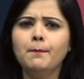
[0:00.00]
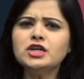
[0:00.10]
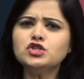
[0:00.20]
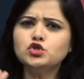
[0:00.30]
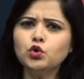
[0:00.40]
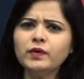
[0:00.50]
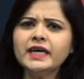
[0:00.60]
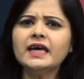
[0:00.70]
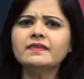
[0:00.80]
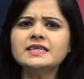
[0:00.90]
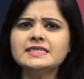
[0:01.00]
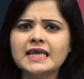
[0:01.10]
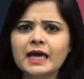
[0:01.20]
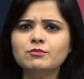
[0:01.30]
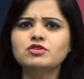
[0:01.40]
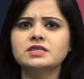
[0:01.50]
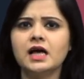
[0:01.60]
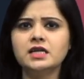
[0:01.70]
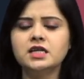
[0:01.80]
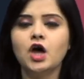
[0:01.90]
But do we get the same
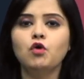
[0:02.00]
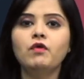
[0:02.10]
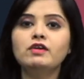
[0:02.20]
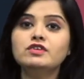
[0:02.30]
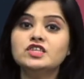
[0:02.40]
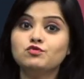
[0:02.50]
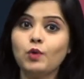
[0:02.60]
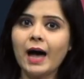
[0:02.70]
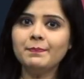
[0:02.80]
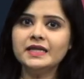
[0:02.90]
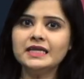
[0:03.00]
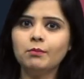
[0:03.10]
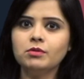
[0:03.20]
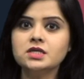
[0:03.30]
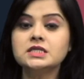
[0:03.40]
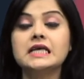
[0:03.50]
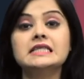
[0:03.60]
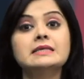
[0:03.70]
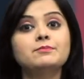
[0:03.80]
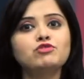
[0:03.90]
result when we swap the numbers
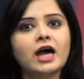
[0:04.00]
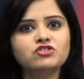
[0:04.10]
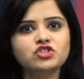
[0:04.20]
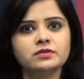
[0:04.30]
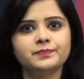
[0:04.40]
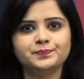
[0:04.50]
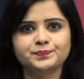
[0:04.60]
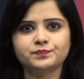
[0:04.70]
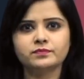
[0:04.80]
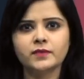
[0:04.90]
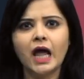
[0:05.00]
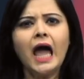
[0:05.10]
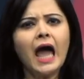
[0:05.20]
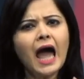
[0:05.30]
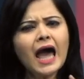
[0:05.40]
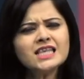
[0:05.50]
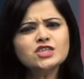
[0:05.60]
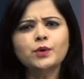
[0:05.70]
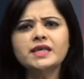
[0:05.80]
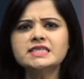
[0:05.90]
in subtraction? As
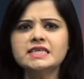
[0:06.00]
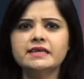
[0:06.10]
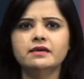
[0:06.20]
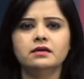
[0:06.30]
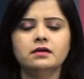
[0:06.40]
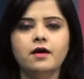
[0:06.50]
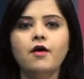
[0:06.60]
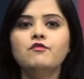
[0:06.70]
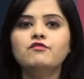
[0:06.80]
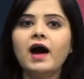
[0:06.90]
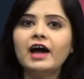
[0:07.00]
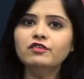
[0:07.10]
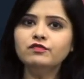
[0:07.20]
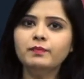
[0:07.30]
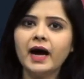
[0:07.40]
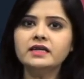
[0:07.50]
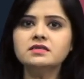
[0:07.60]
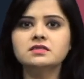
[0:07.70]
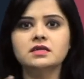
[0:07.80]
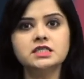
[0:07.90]
you can see here, 5
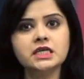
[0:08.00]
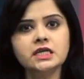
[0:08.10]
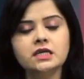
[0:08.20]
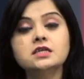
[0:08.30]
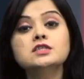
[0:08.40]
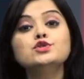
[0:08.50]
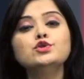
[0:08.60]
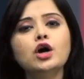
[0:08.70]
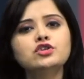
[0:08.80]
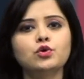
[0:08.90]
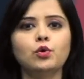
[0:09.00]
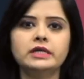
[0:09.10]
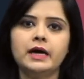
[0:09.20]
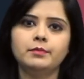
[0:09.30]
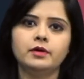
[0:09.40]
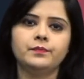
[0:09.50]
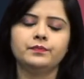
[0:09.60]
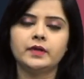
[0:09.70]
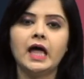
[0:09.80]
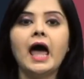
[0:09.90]
minus 13 is not a whole number,
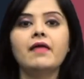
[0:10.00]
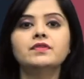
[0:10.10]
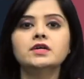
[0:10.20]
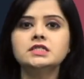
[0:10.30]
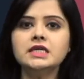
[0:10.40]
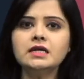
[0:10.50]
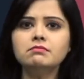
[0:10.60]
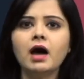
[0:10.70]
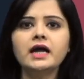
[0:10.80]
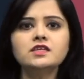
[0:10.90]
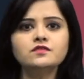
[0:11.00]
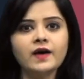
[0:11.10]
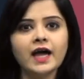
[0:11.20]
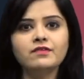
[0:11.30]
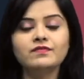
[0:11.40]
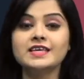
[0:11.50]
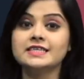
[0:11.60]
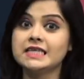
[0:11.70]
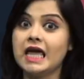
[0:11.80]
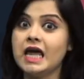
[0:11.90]
and 13 minus 5
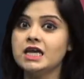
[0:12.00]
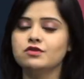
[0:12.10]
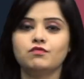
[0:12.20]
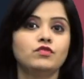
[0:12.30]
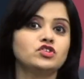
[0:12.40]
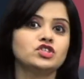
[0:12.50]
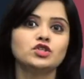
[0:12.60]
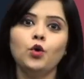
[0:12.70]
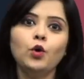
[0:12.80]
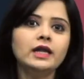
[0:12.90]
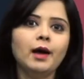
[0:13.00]
is 8, which is a whole